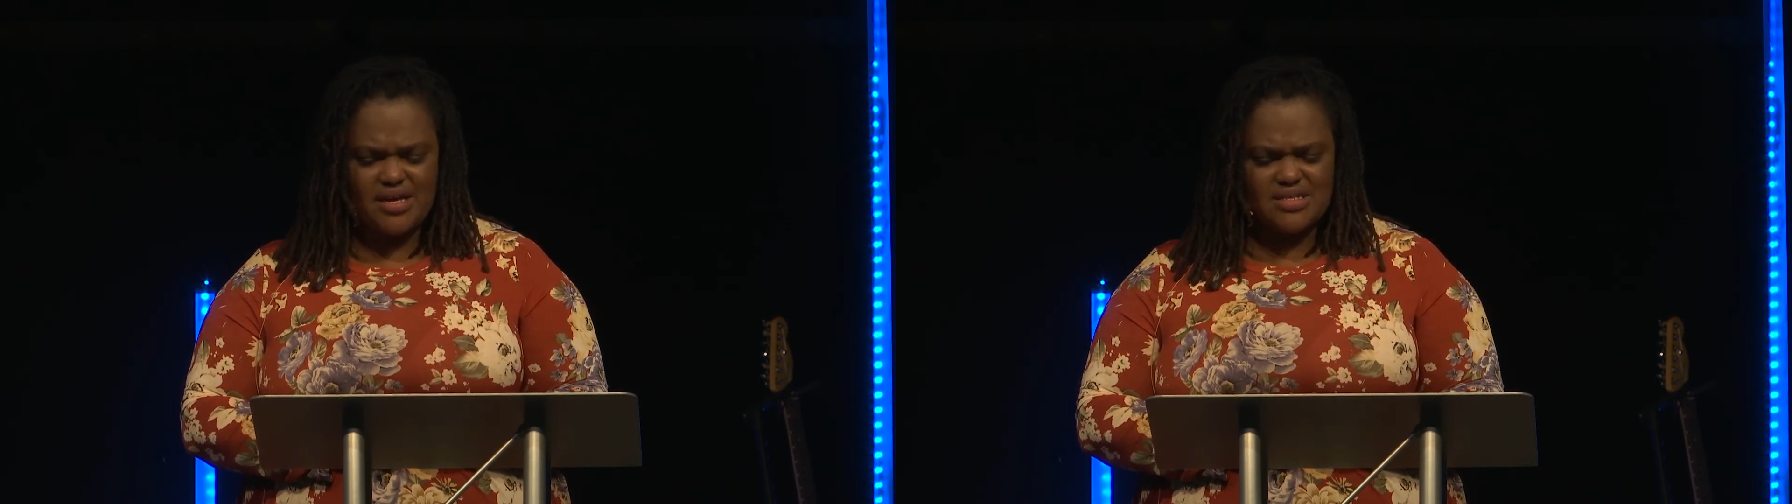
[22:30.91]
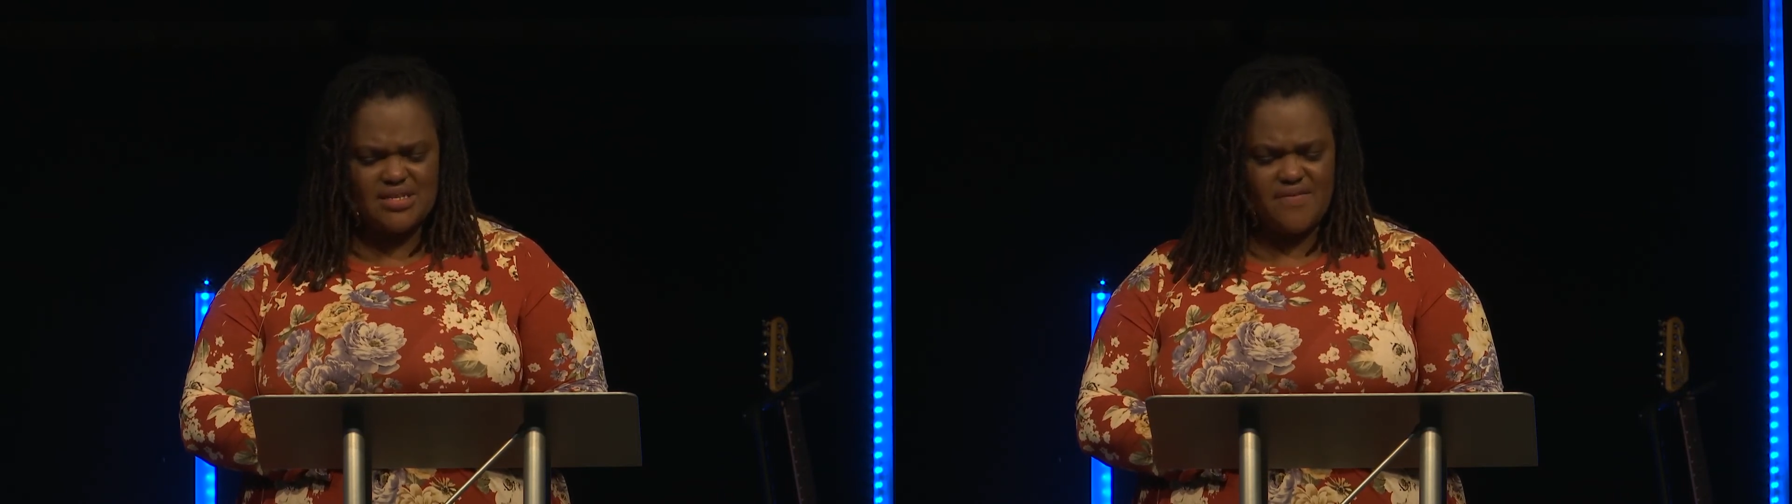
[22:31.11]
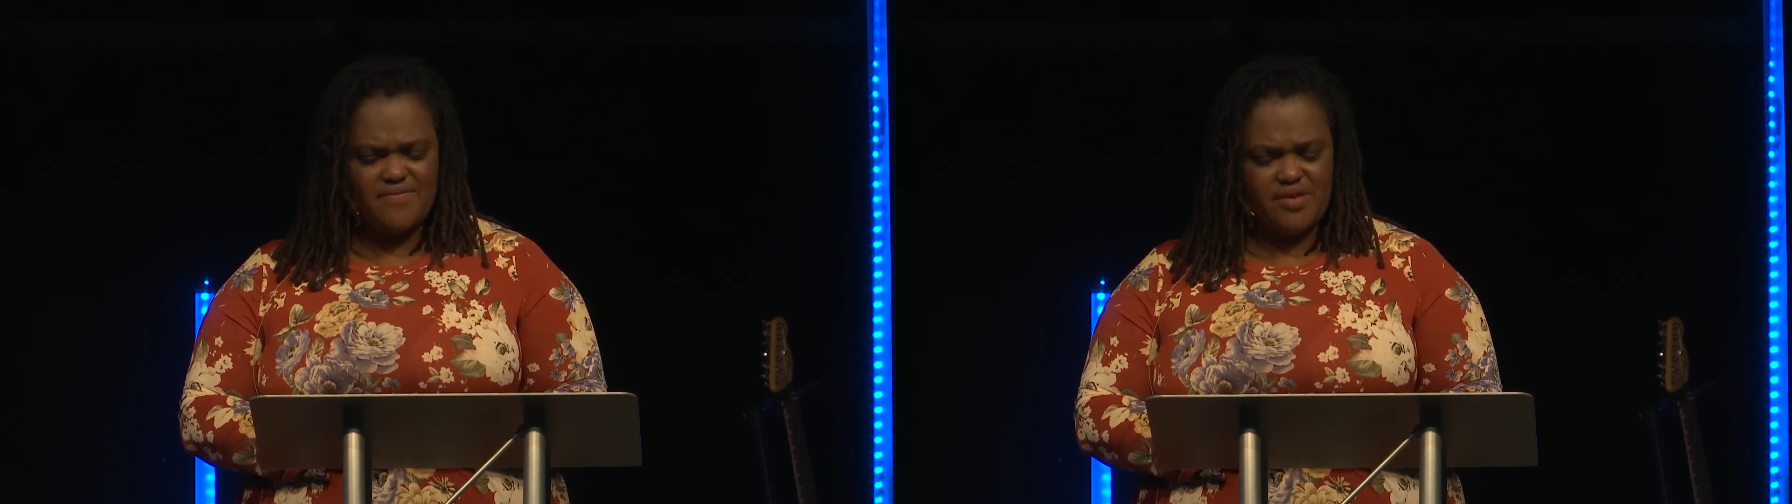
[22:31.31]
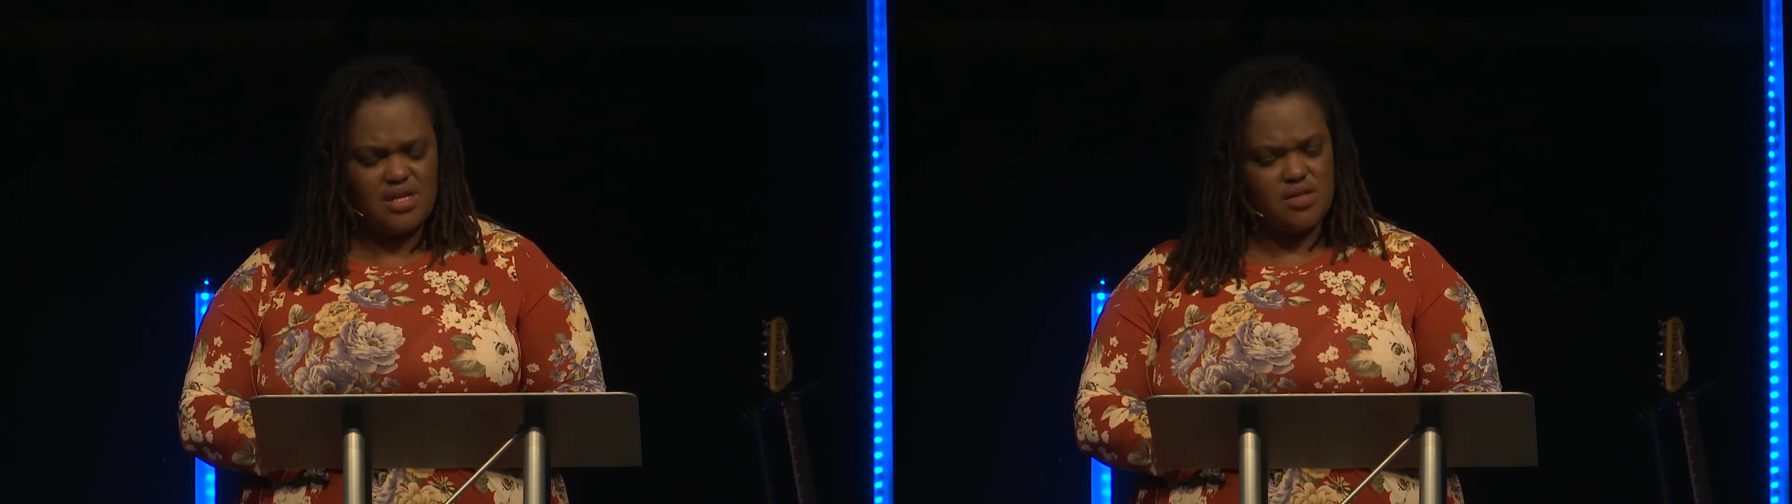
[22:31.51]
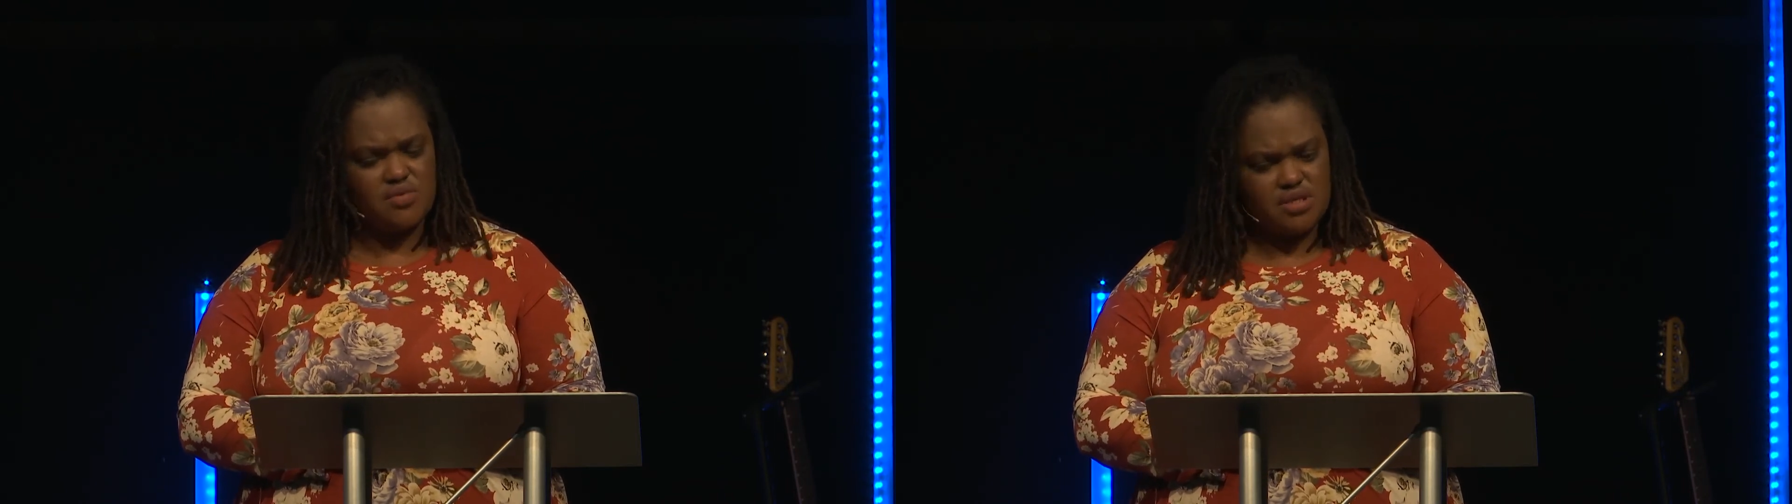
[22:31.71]
is that
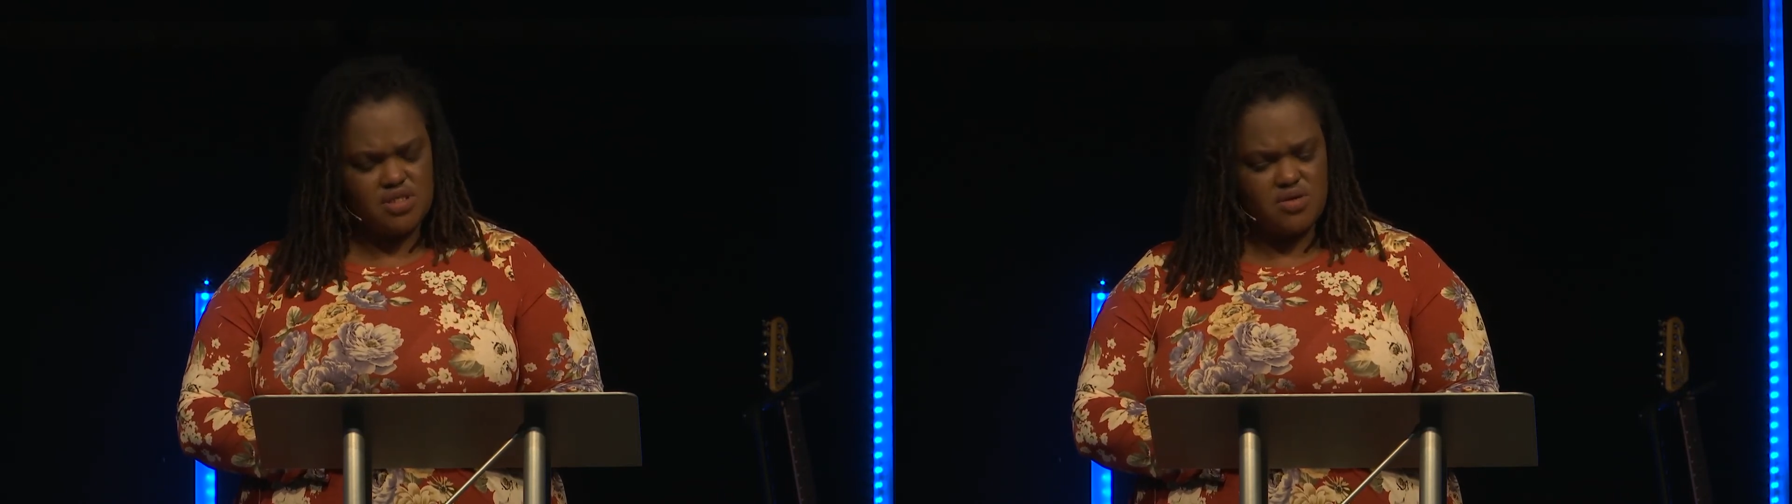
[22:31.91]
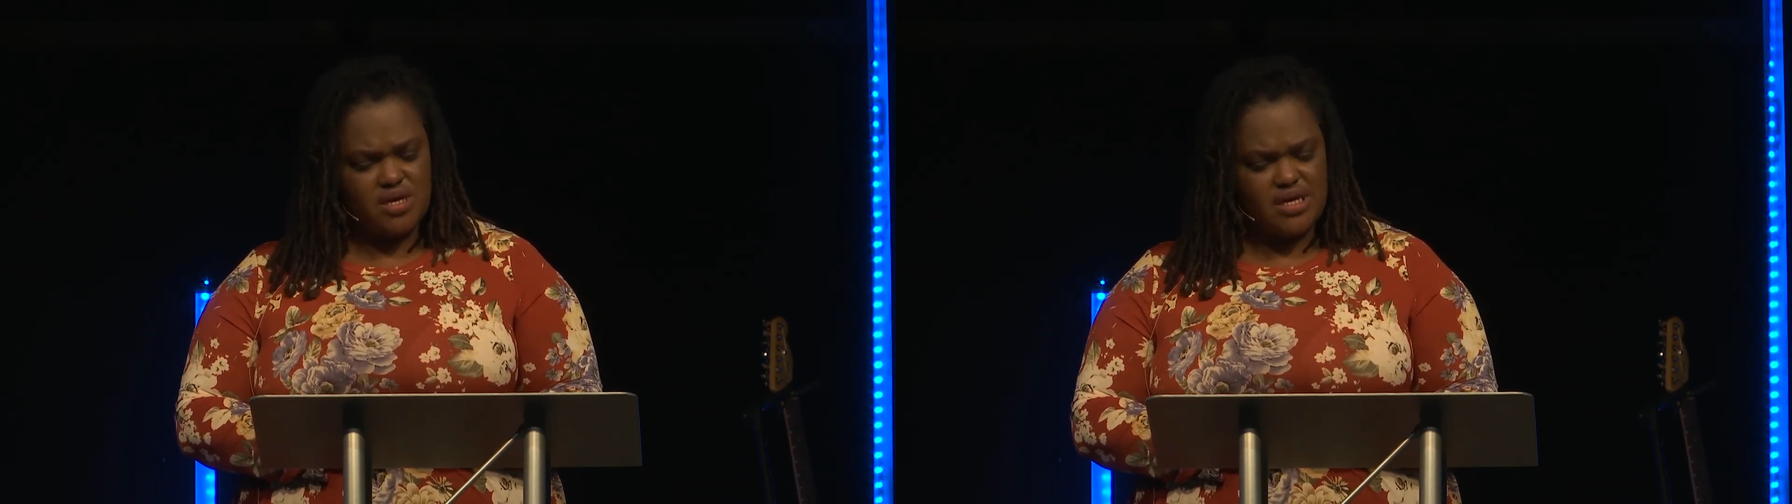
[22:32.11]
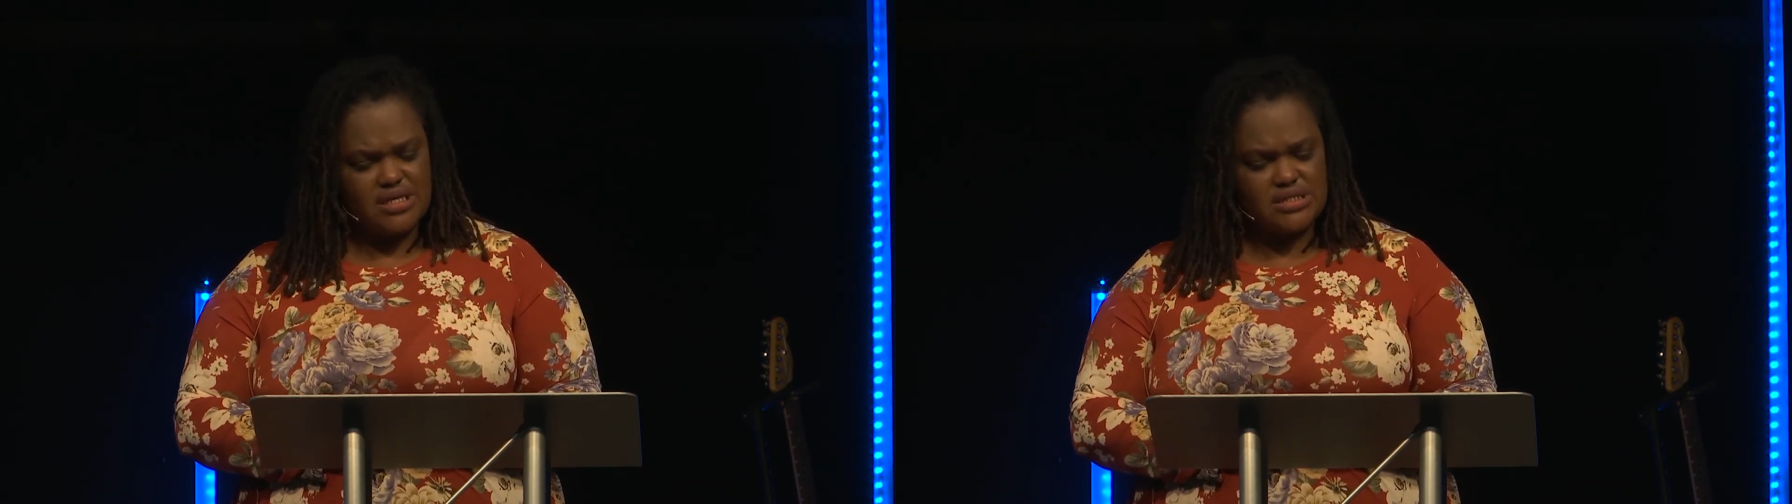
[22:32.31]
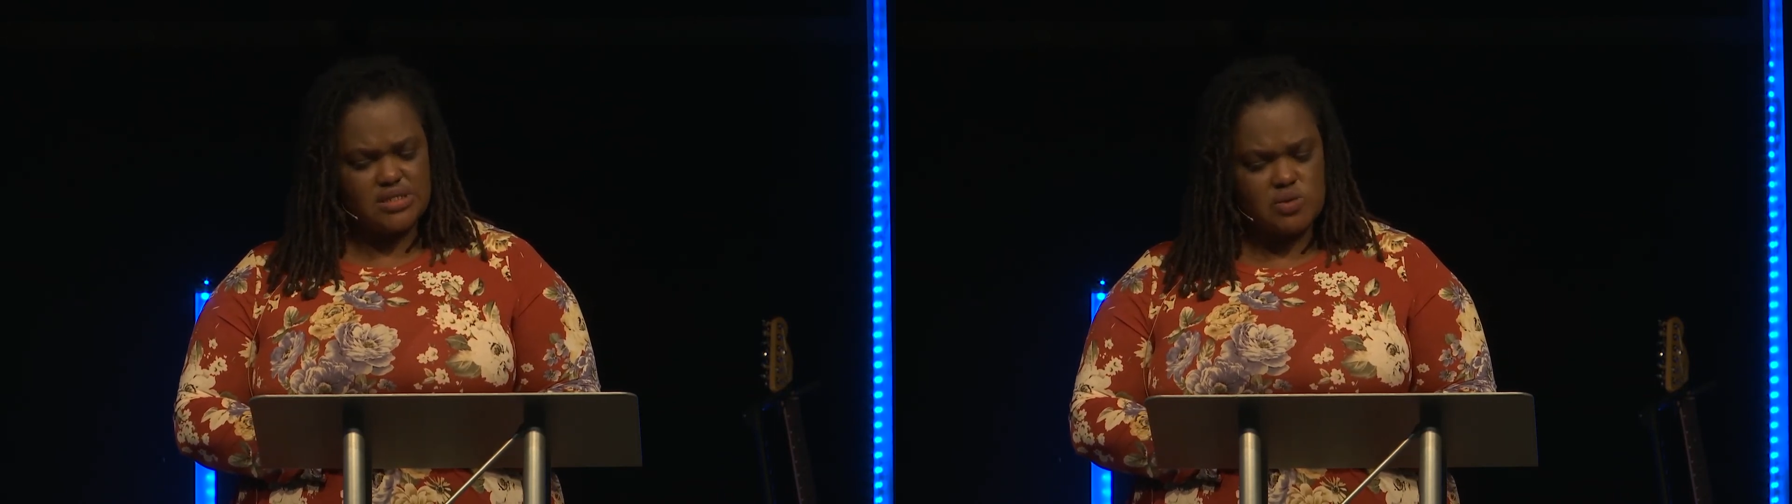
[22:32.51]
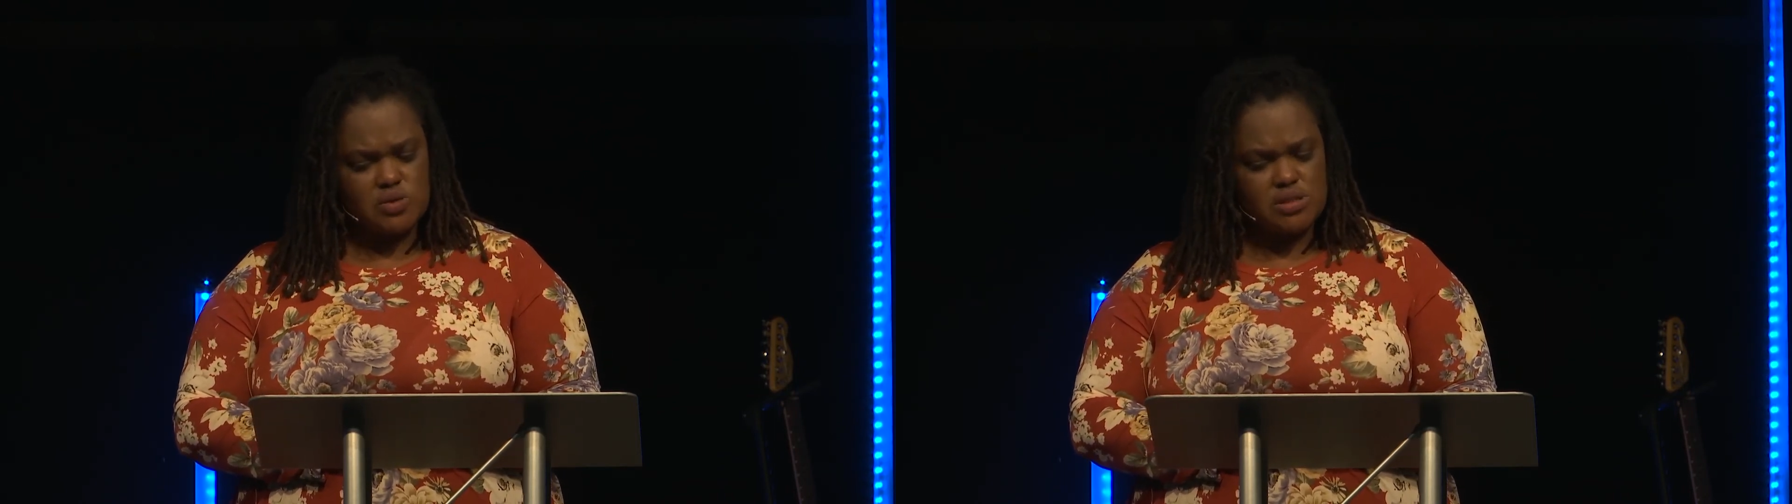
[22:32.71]
funny Lorenzo guy at
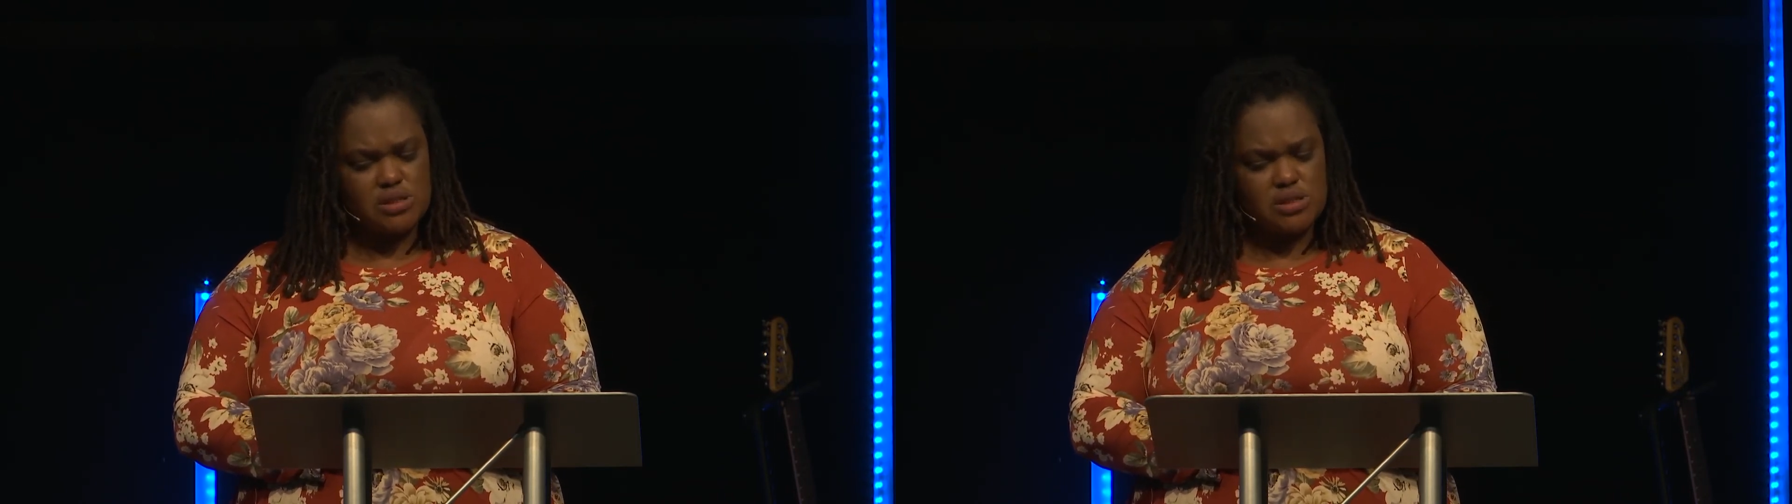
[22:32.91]
school.